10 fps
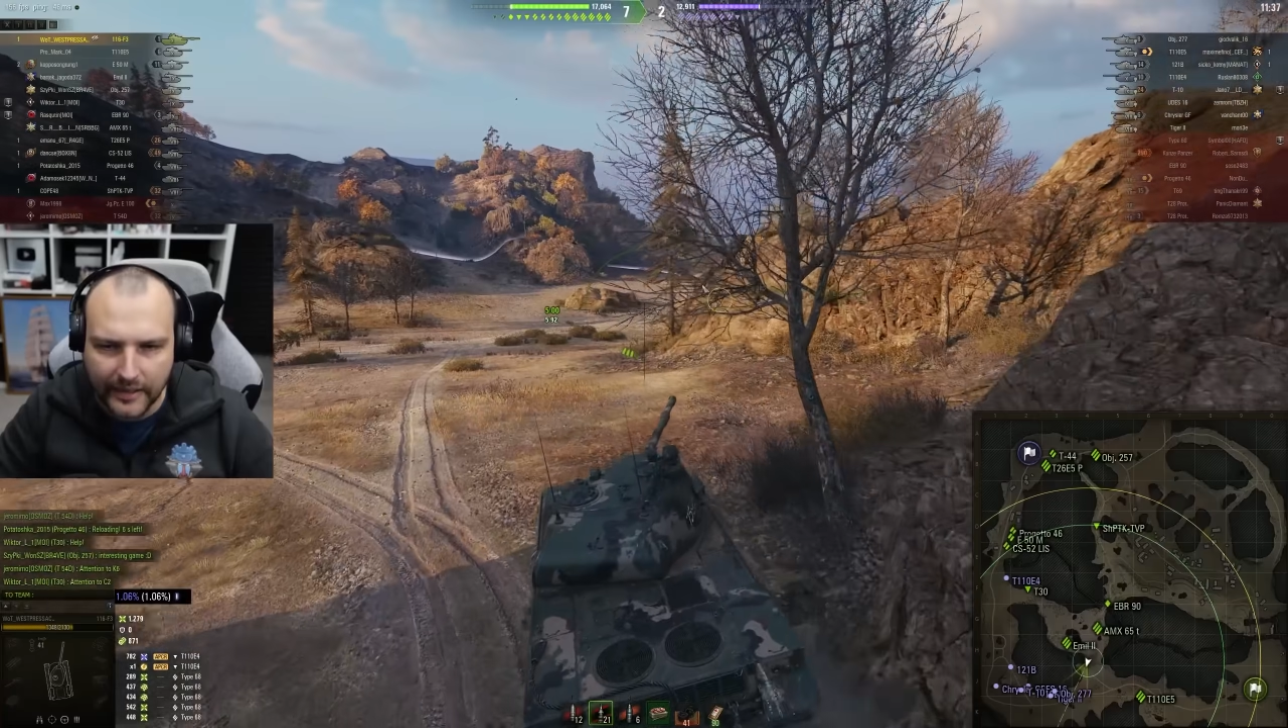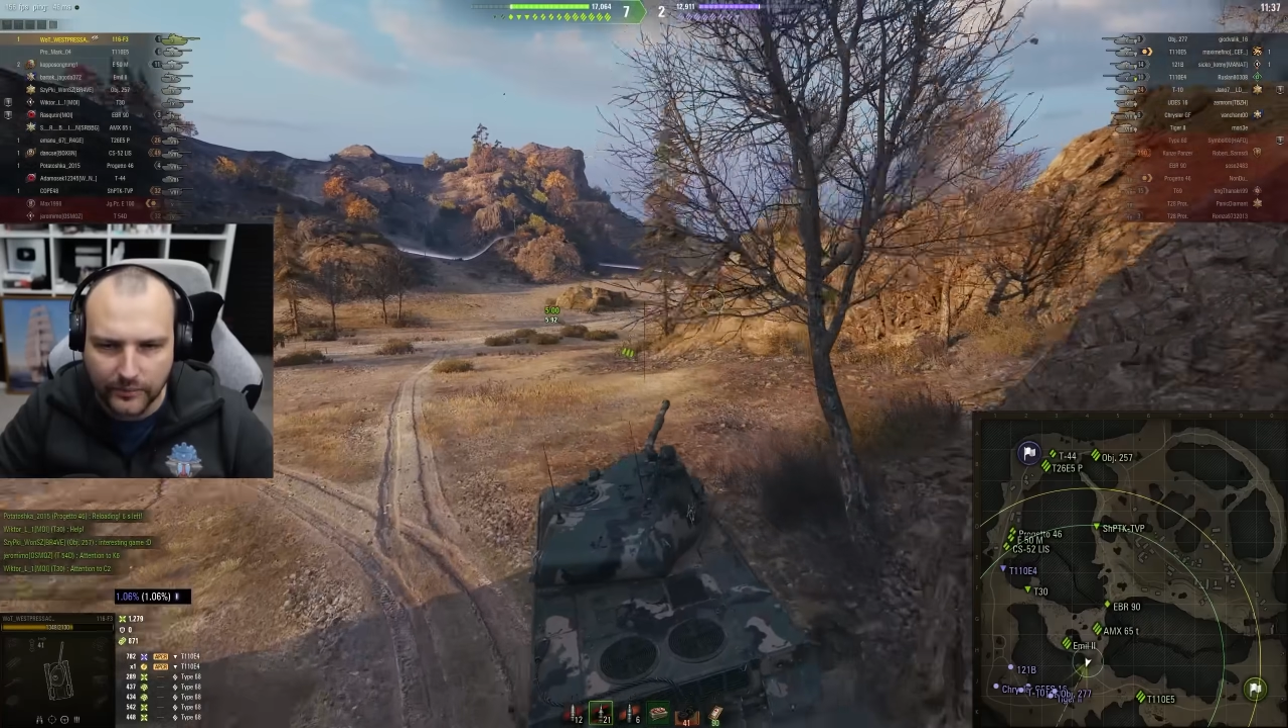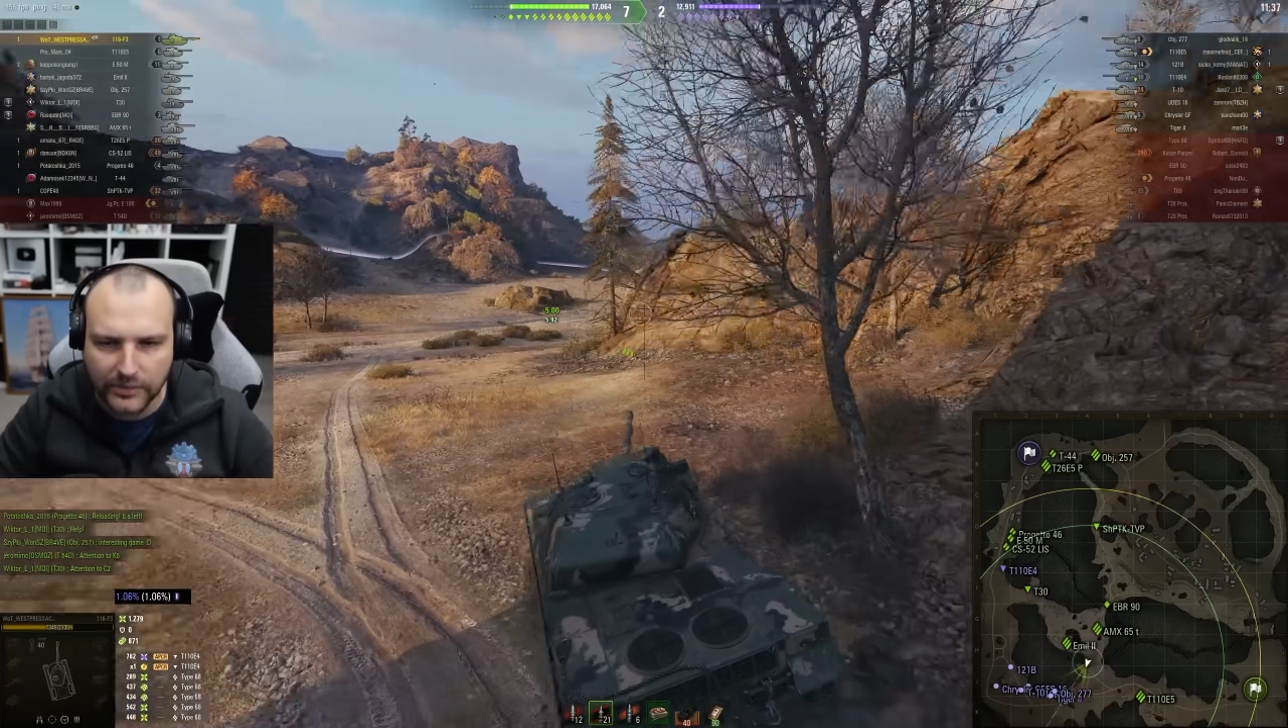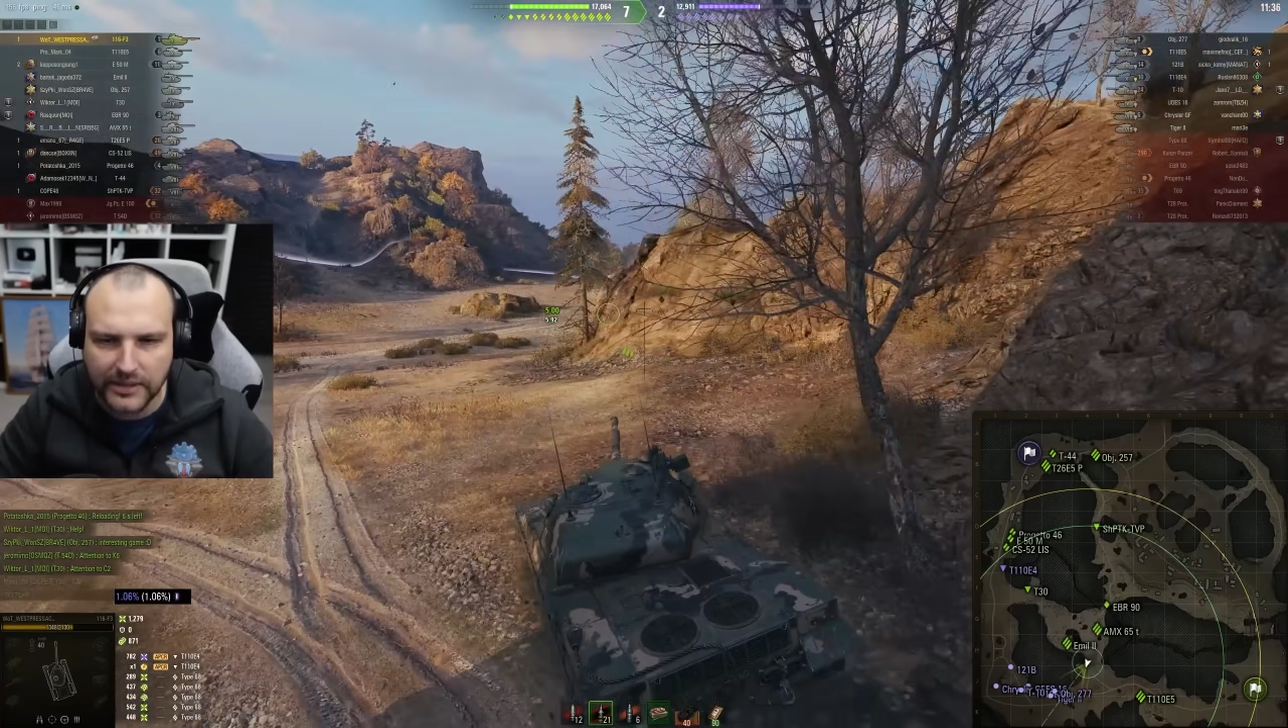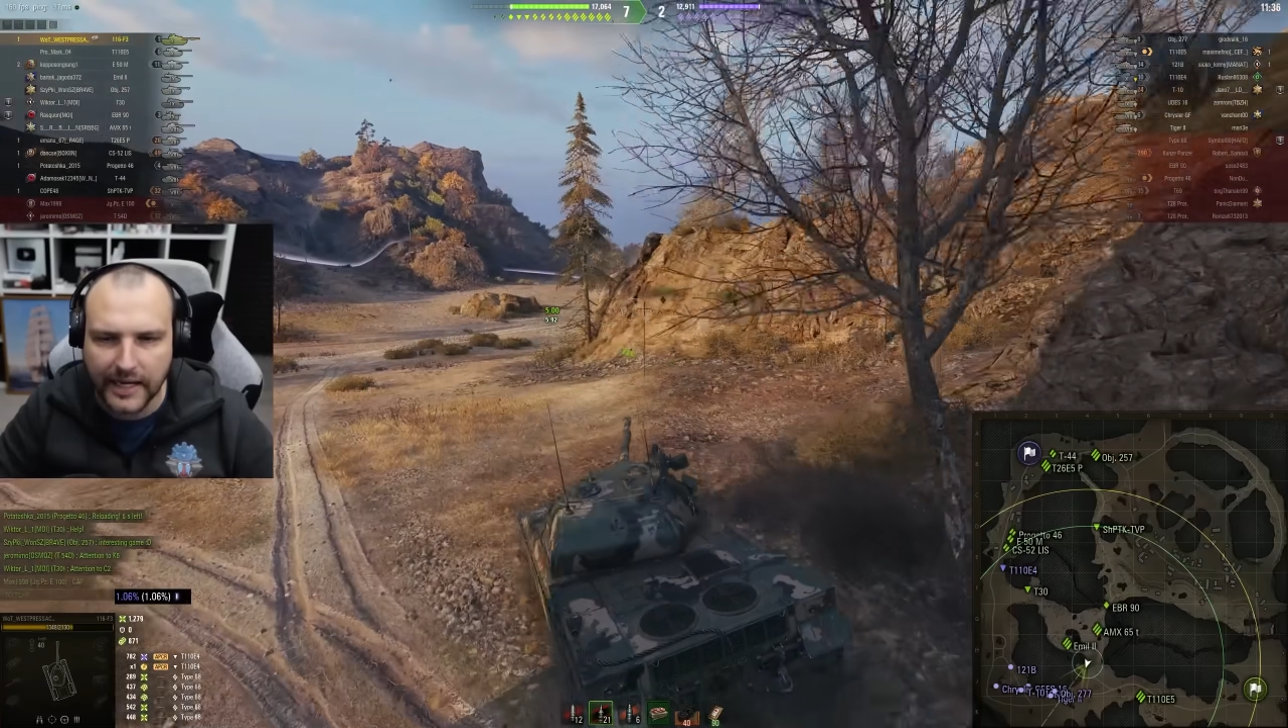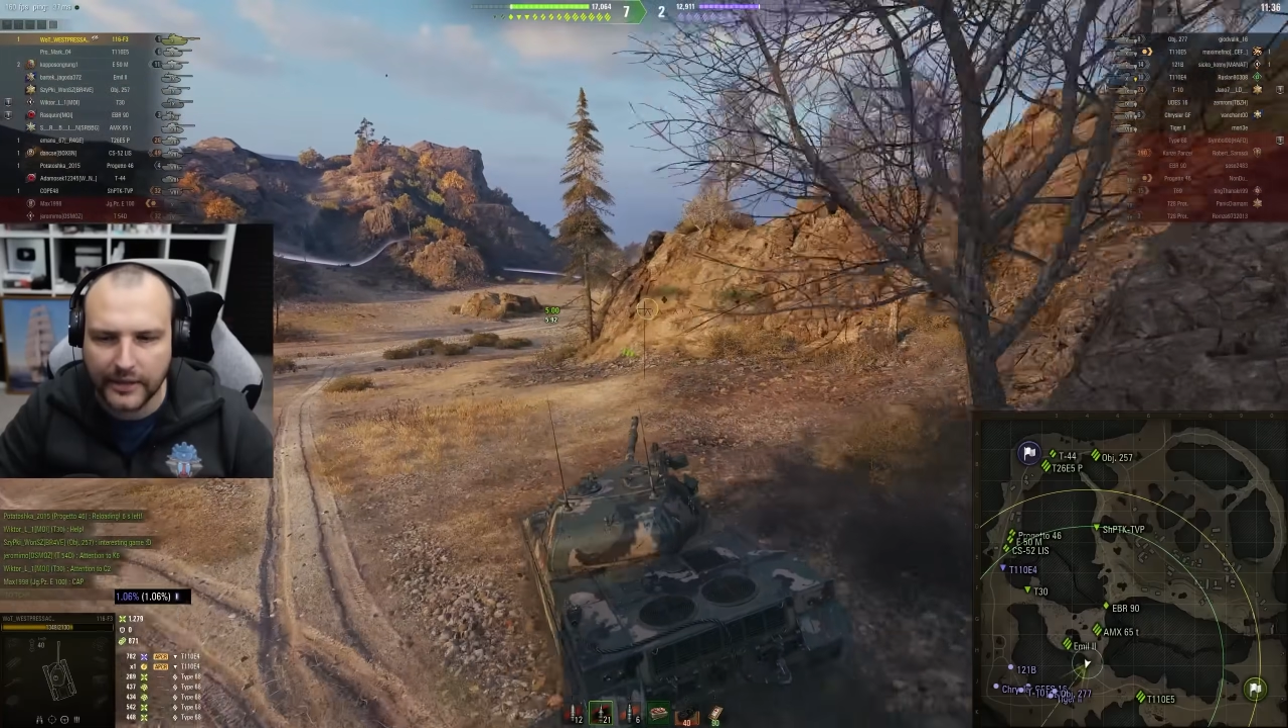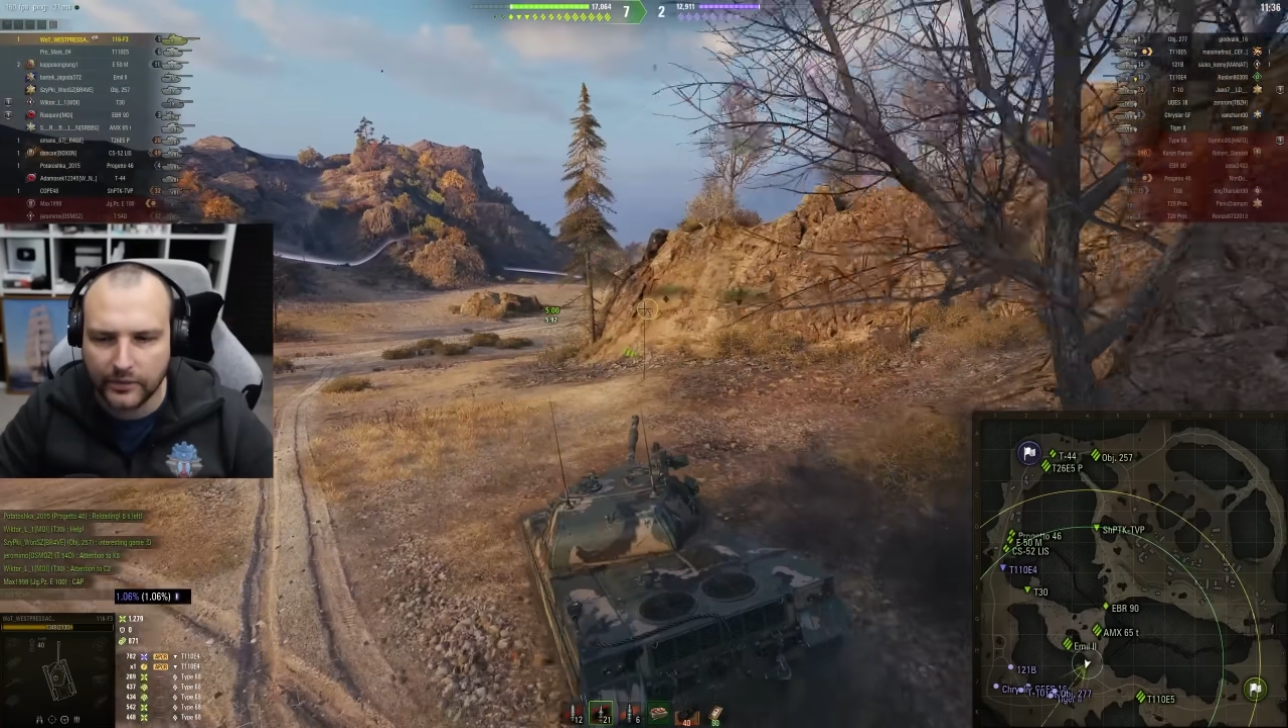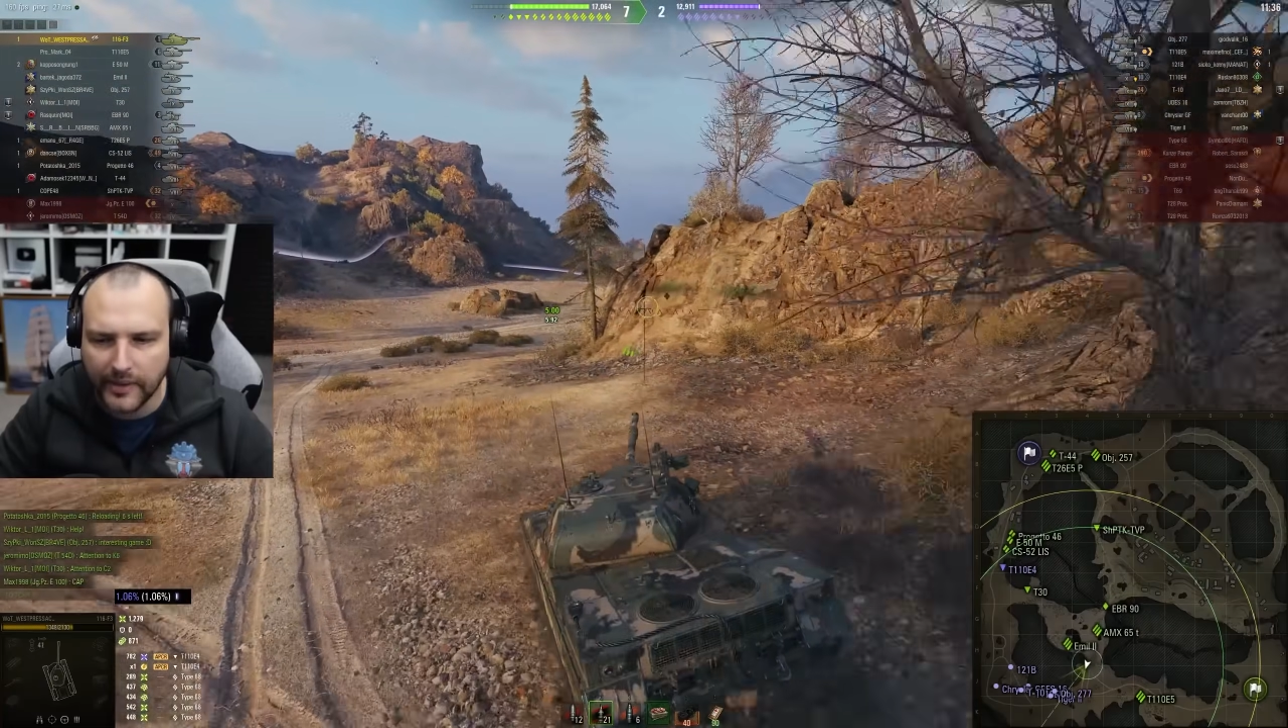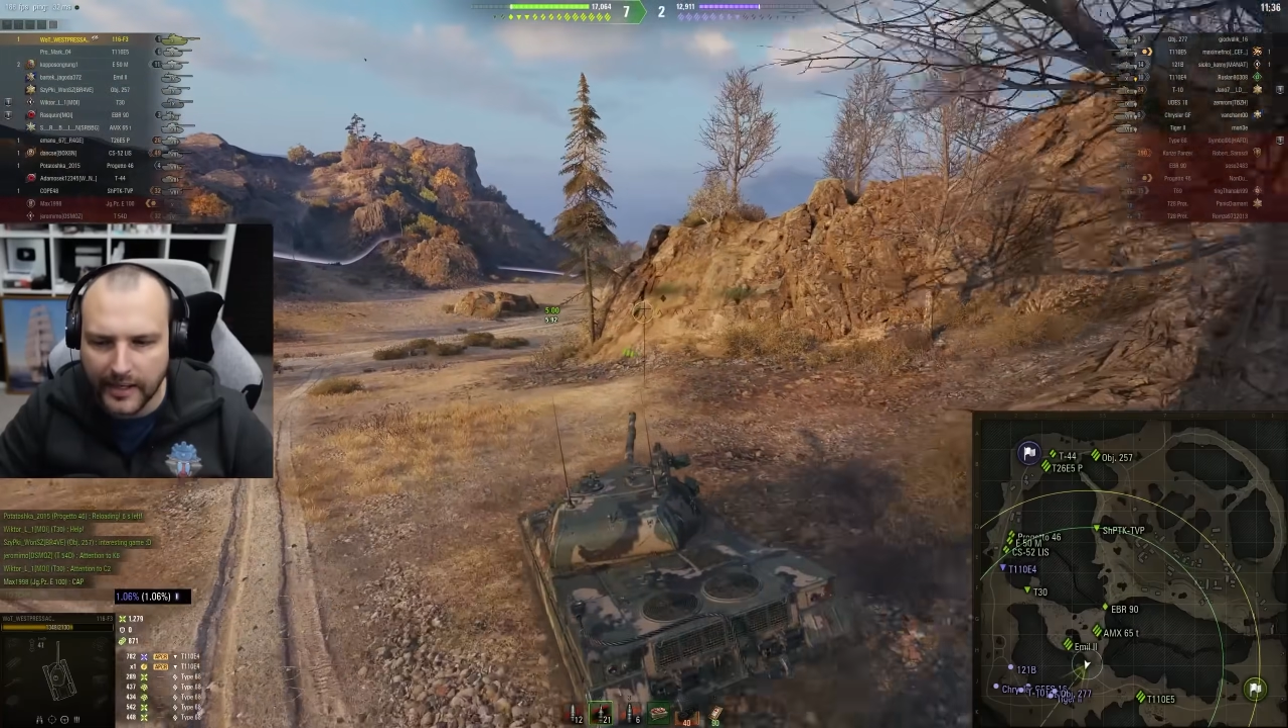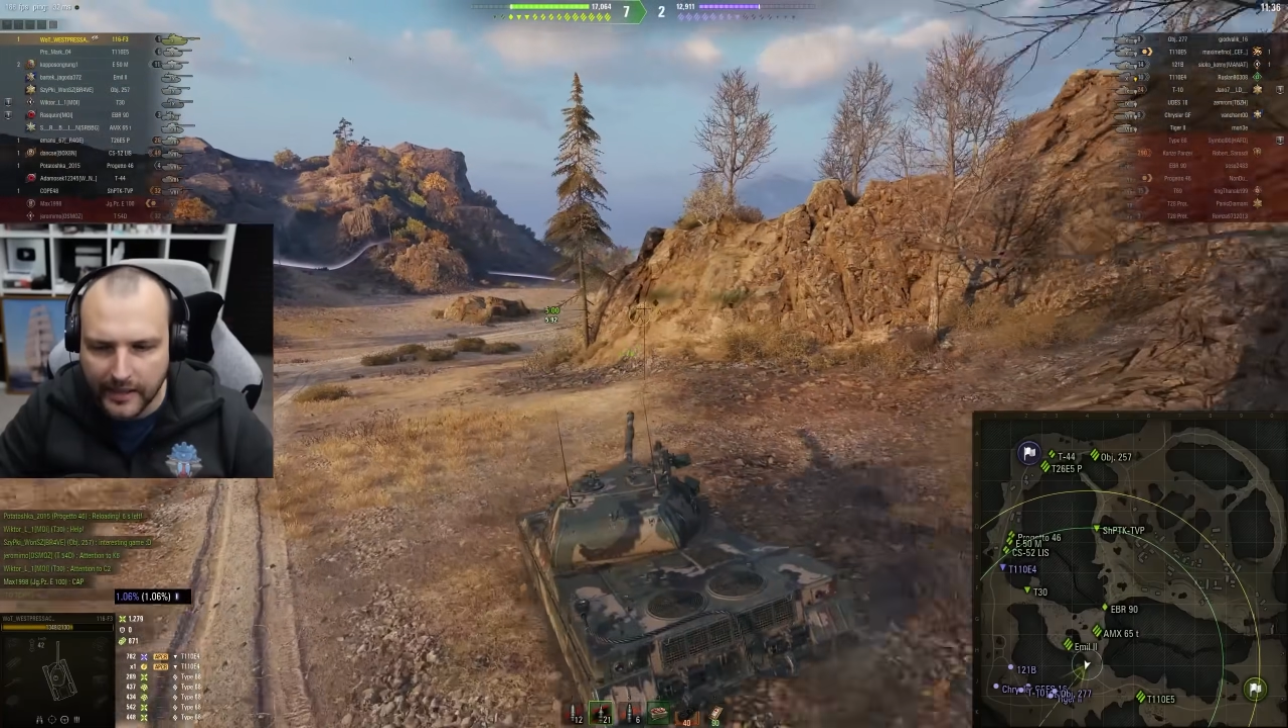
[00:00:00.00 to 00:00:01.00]
would try to
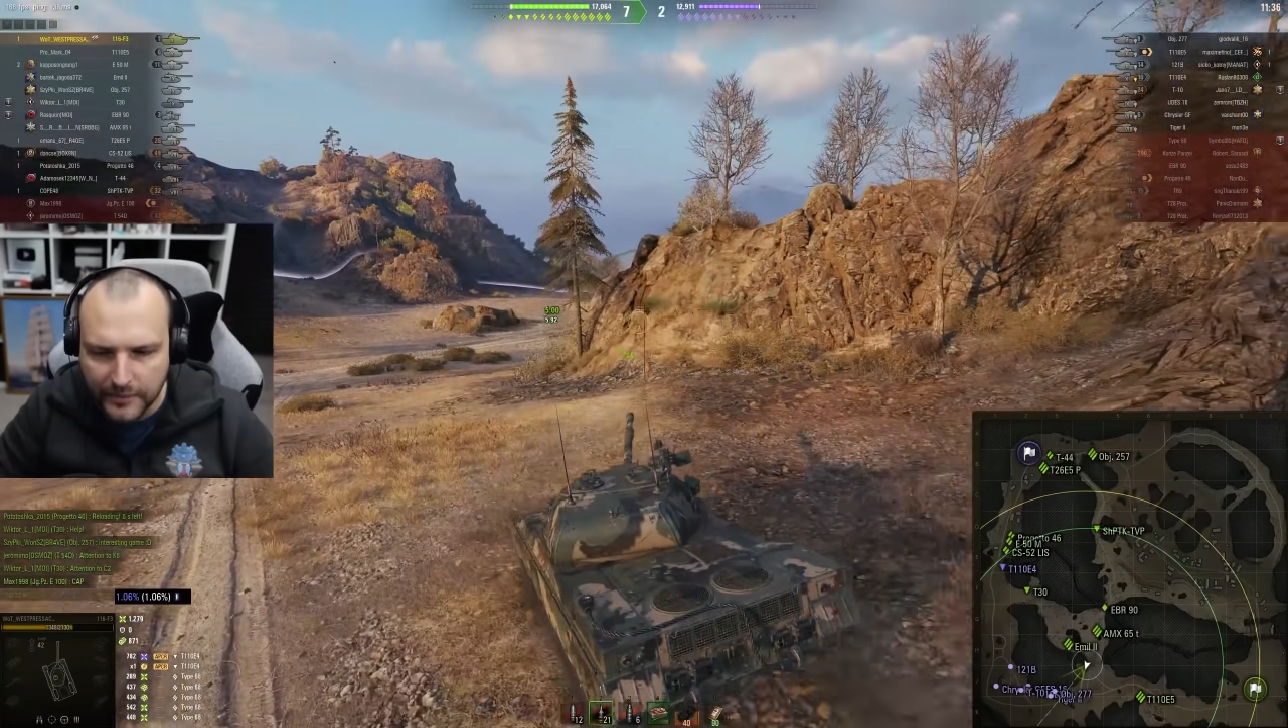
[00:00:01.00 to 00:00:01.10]
make